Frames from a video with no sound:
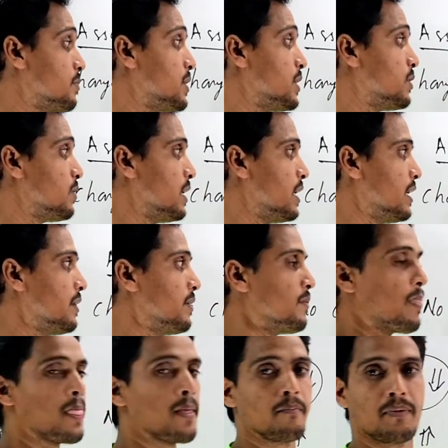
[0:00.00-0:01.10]

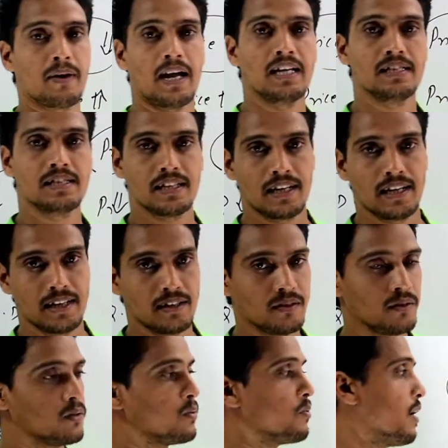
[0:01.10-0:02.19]
between price
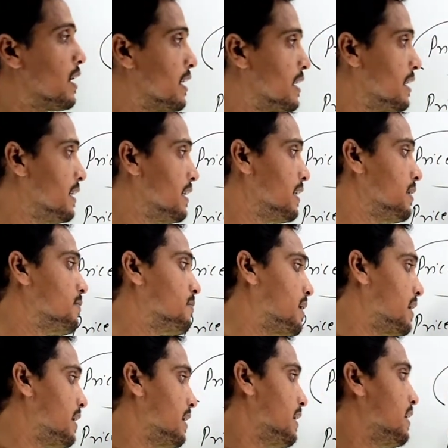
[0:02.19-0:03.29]
and quantity
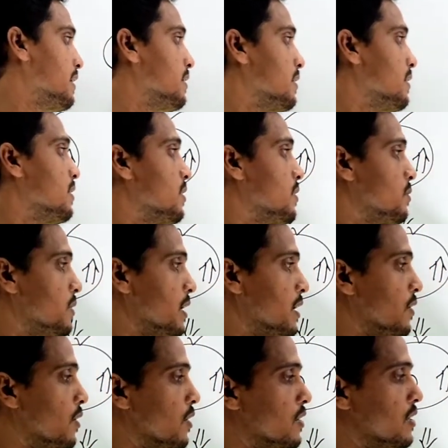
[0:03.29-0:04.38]
demanded
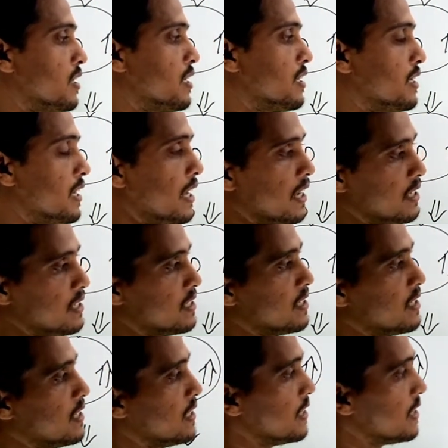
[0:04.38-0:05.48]
when other things
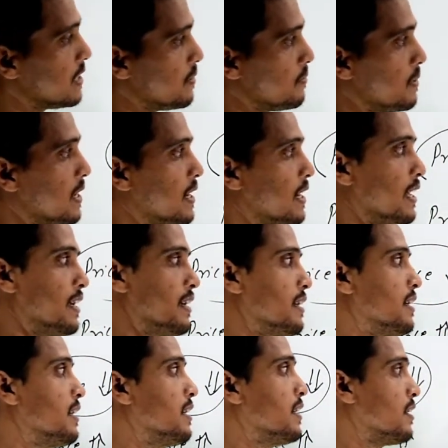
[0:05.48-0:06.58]

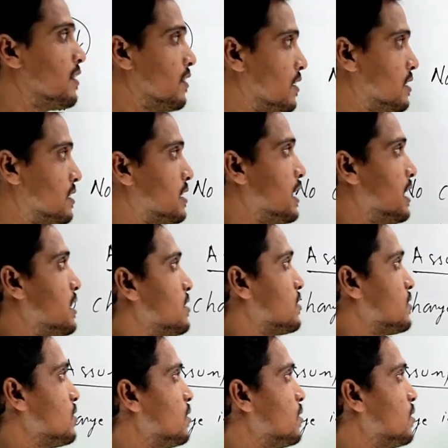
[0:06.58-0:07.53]
remaining constant.